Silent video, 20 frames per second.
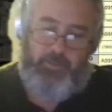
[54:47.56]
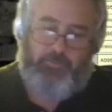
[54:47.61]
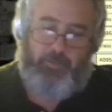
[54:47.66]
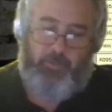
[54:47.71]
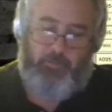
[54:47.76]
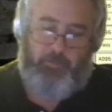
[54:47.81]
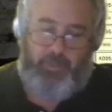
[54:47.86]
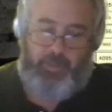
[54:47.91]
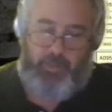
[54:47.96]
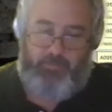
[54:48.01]

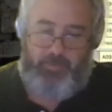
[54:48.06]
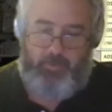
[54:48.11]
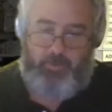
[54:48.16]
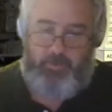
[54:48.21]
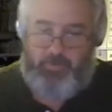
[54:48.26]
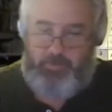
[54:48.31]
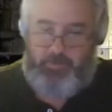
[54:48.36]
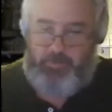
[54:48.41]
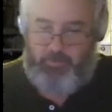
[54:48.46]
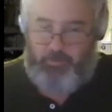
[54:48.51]
up the
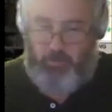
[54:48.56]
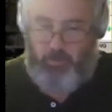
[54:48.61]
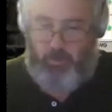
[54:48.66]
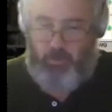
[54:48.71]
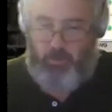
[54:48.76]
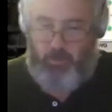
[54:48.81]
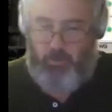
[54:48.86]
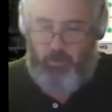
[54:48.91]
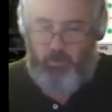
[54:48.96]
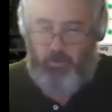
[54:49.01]
avionics.
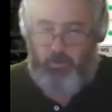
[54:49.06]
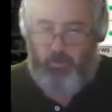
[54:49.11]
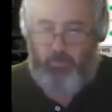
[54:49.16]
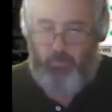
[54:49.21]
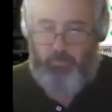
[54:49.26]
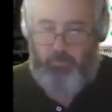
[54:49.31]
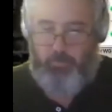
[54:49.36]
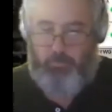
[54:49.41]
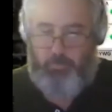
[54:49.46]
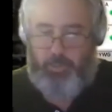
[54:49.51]
Oh,
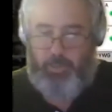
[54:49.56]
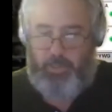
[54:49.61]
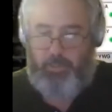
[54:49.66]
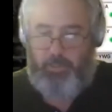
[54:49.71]
okay.